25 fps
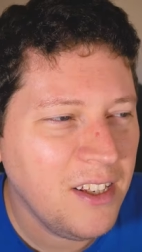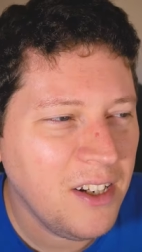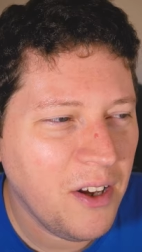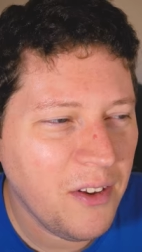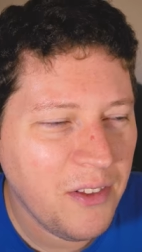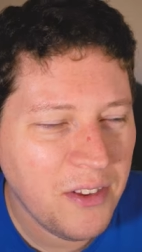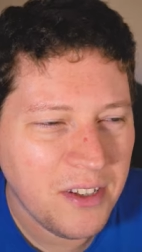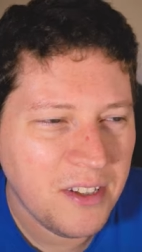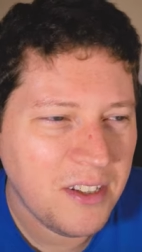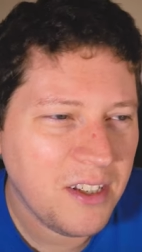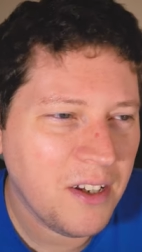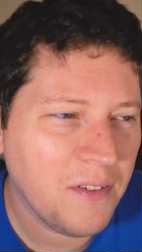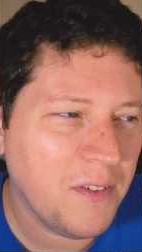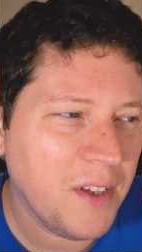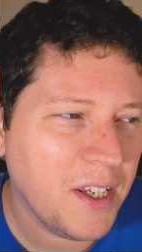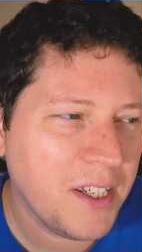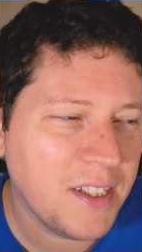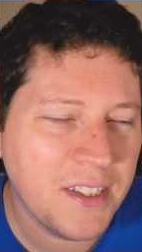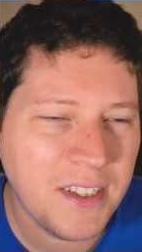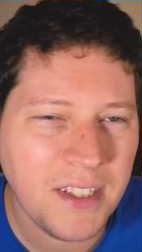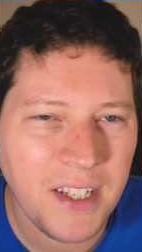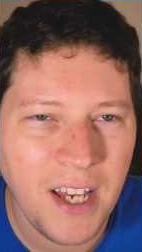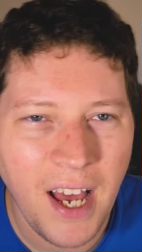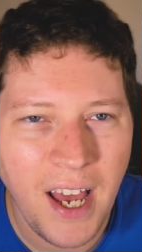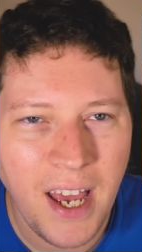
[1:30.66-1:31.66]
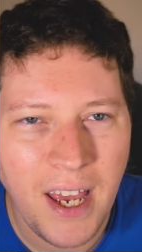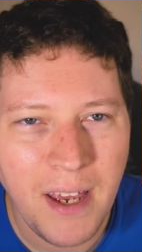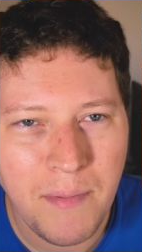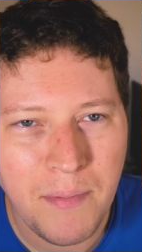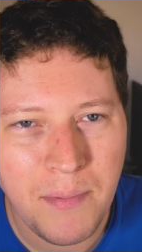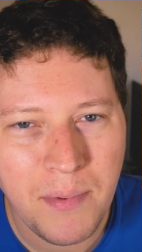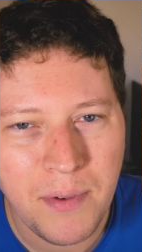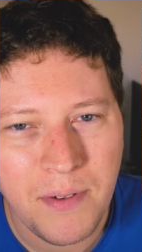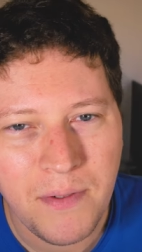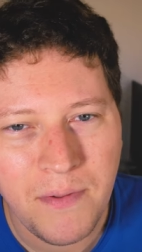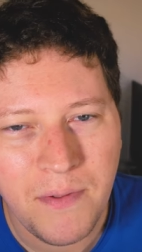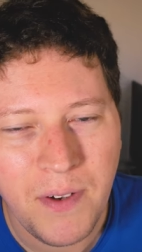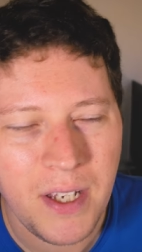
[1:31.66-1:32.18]
you know, stuff like
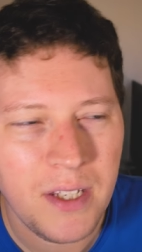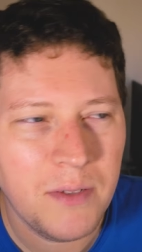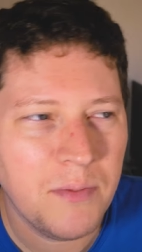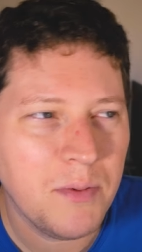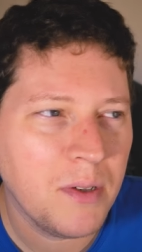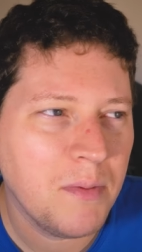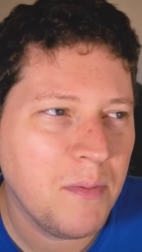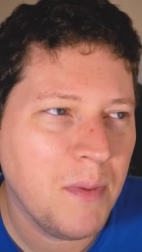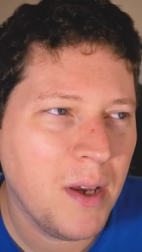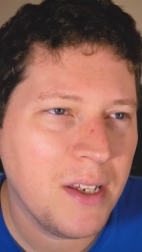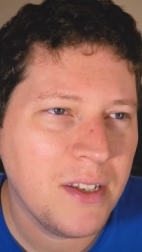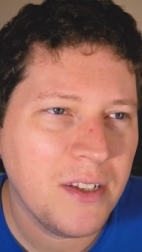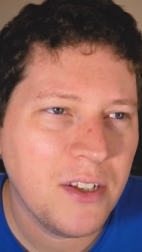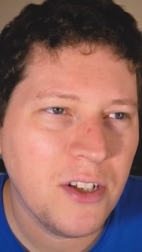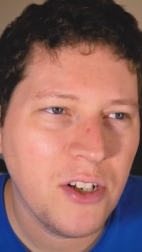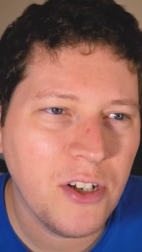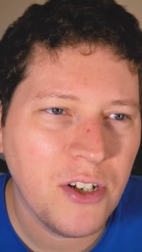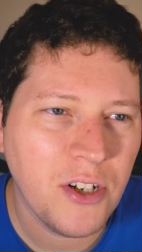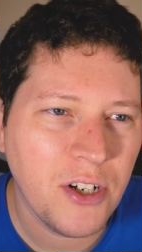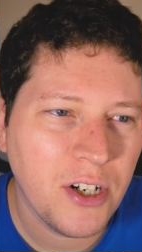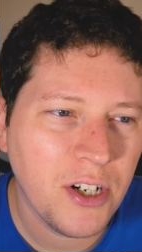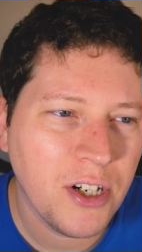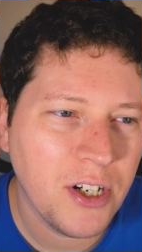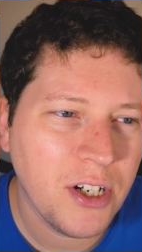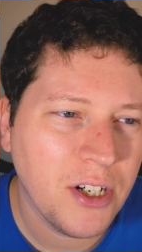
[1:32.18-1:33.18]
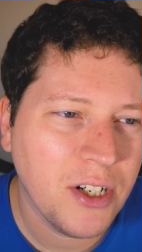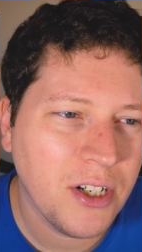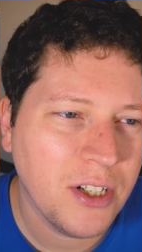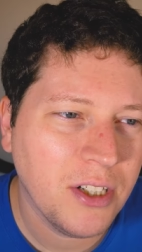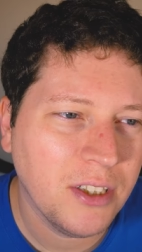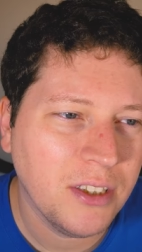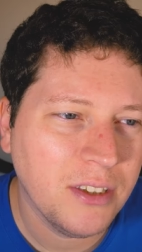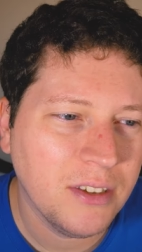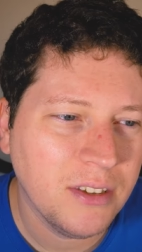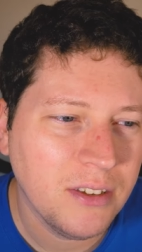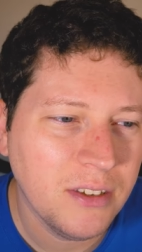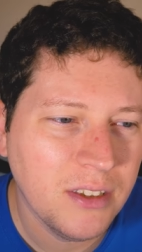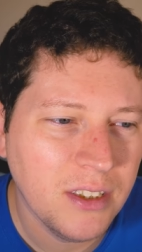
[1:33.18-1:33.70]
Skype and Facebook Messenger
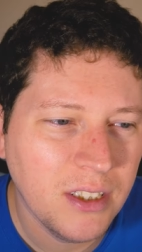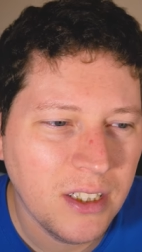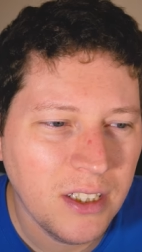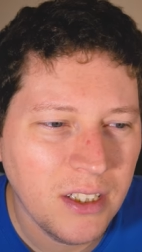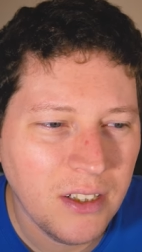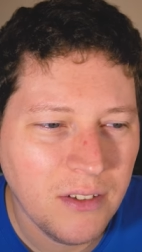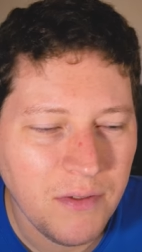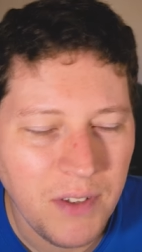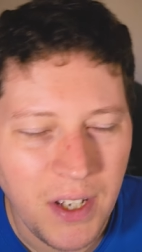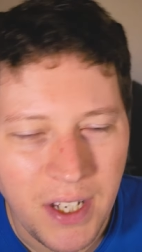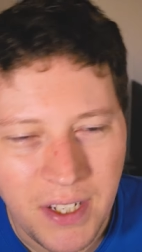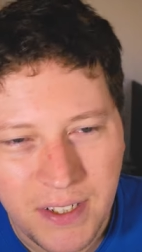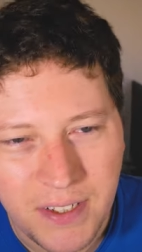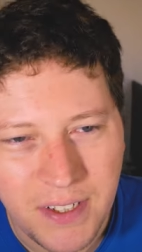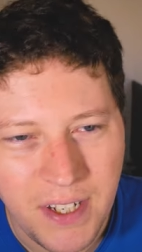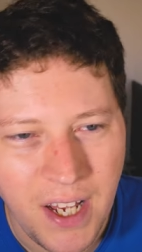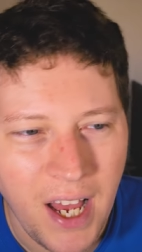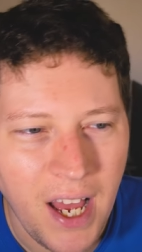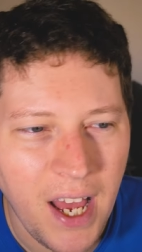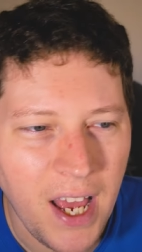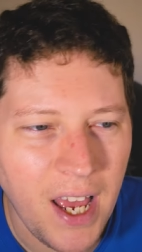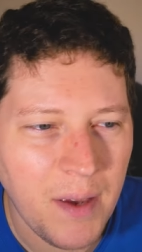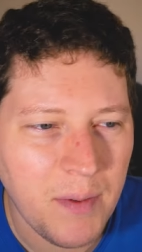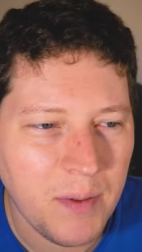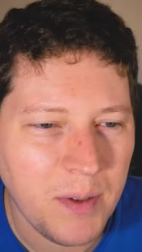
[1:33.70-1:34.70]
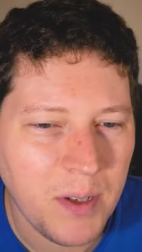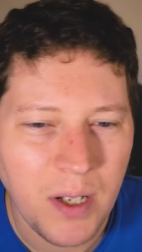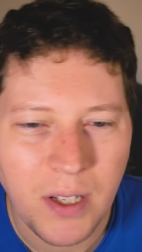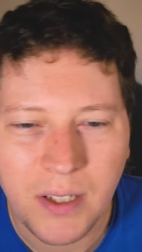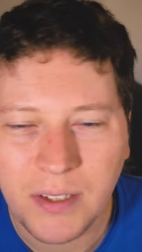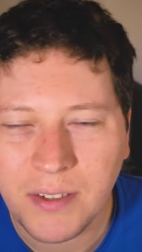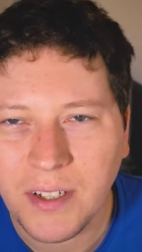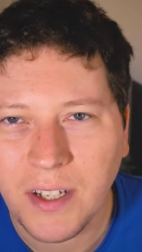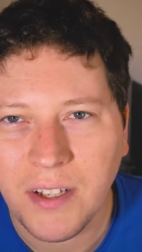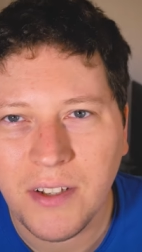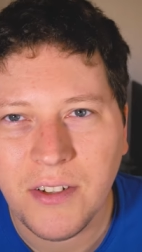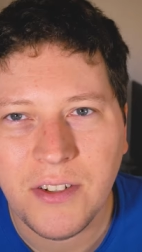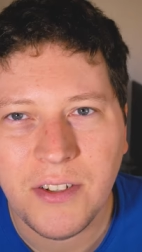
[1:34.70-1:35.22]
and FaceTime and all
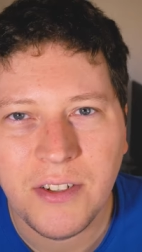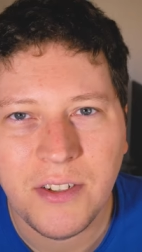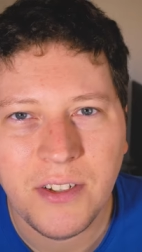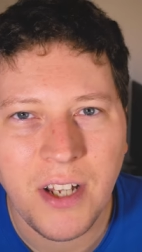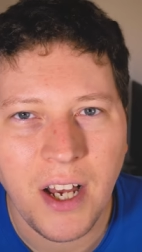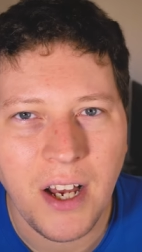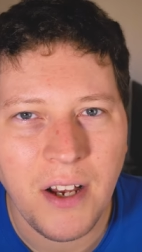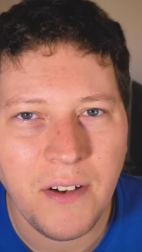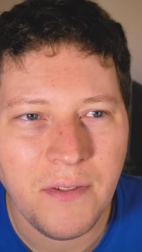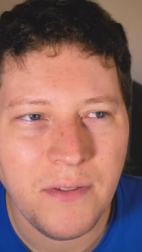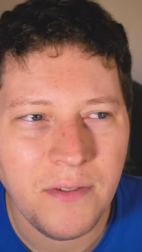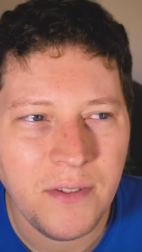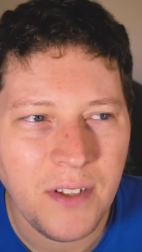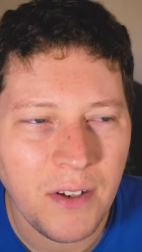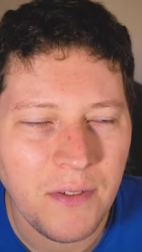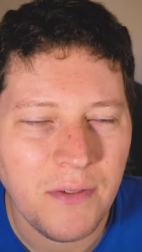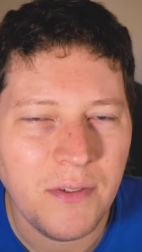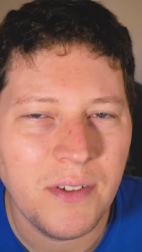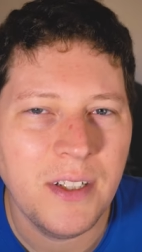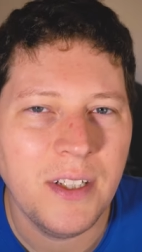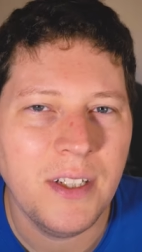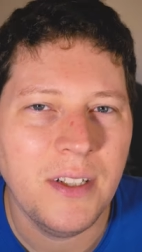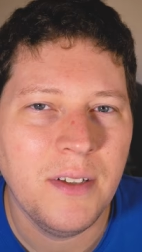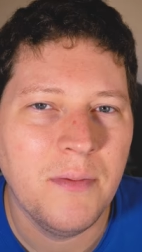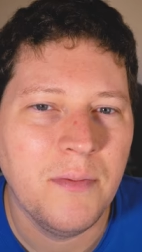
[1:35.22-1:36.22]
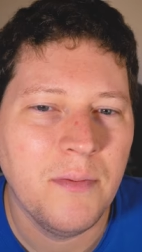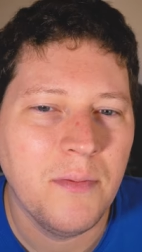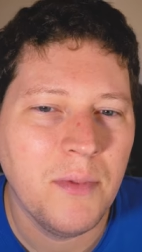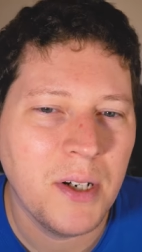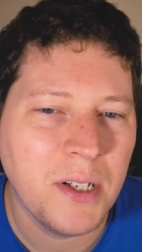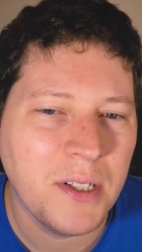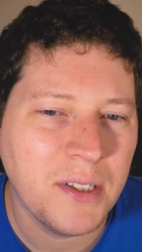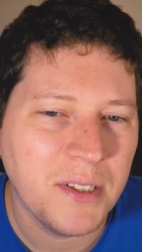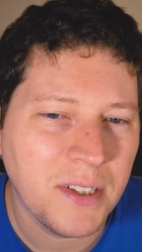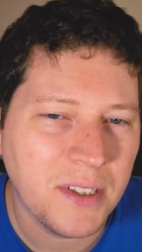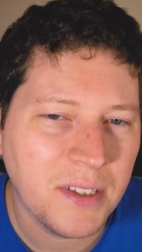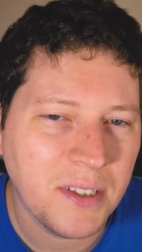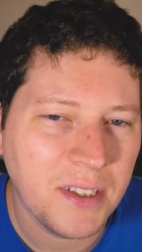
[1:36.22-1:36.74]
this other stuff definitely
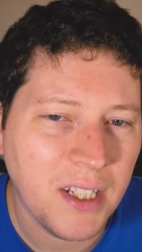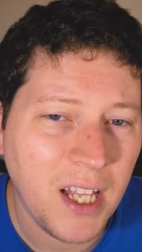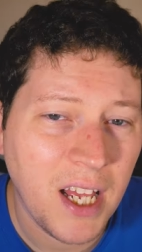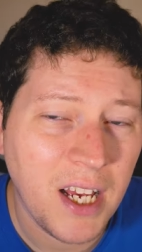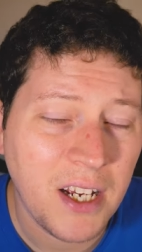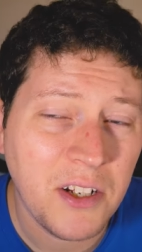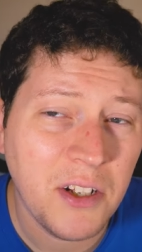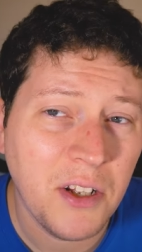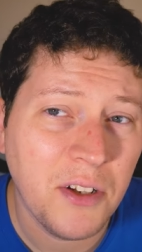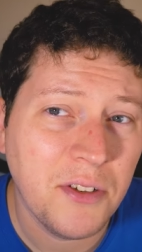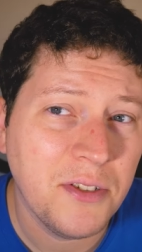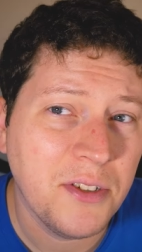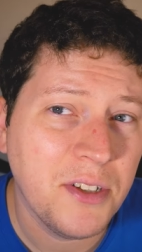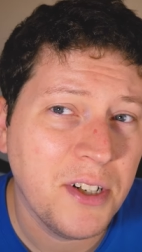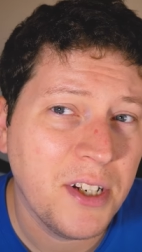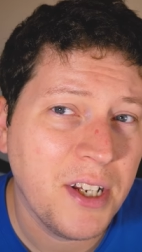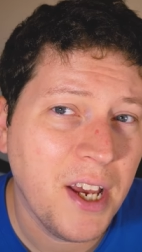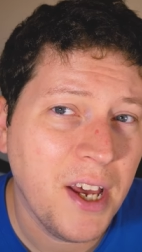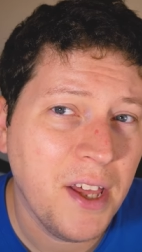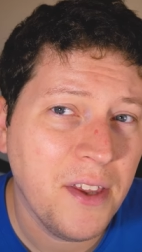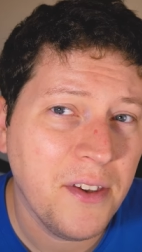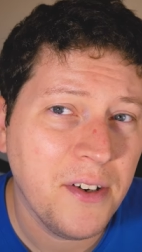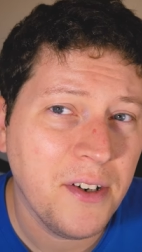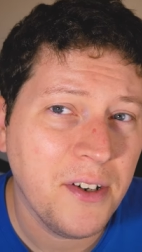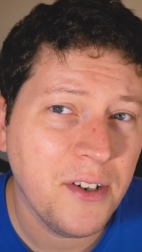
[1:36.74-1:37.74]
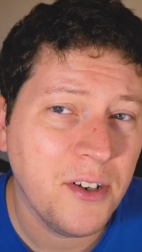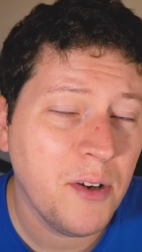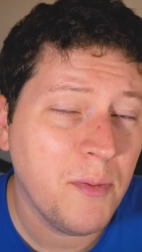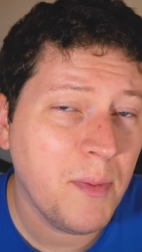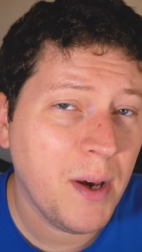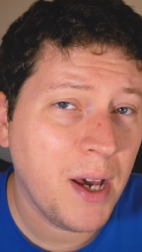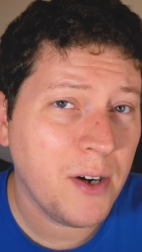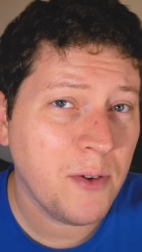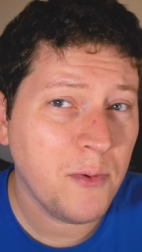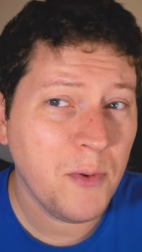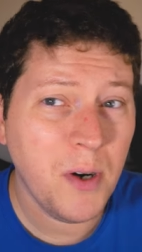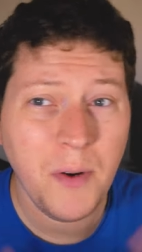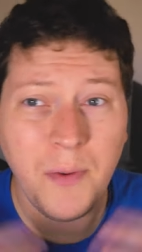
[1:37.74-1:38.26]
brings us a lot closer together, no
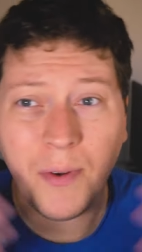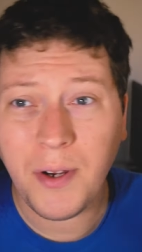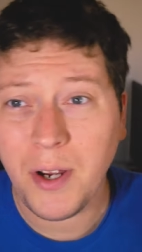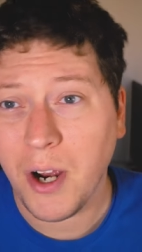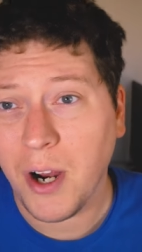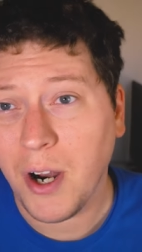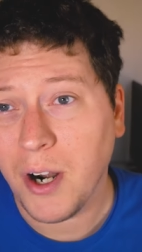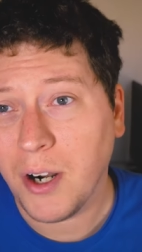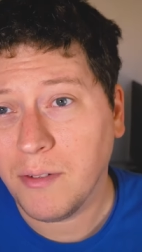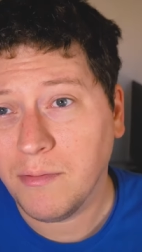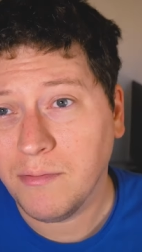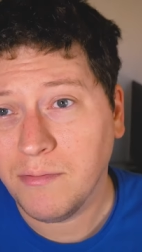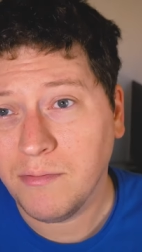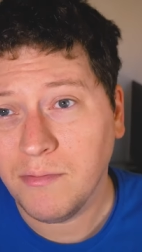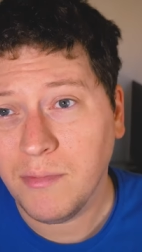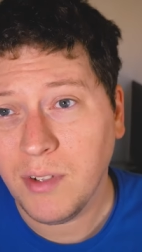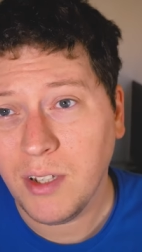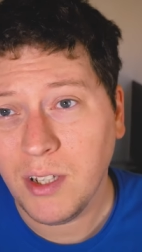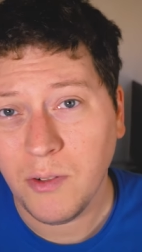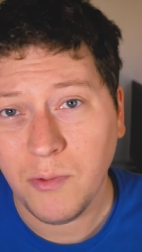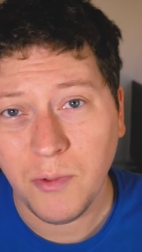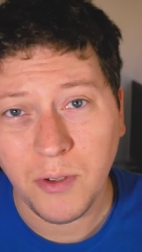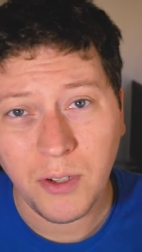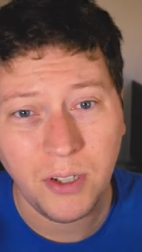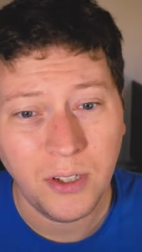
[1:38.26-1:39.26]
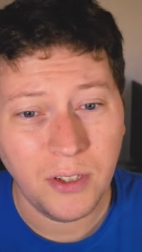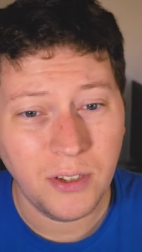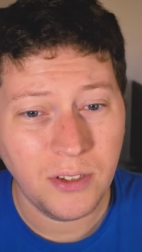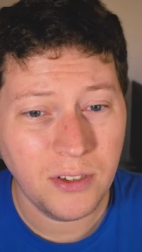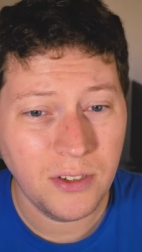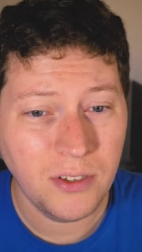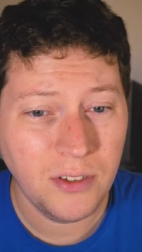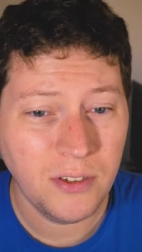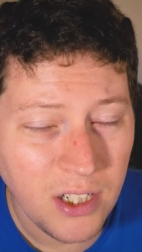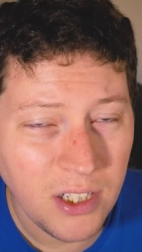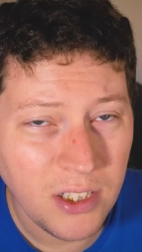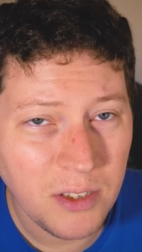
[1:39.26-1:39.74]
matter where we are in the world.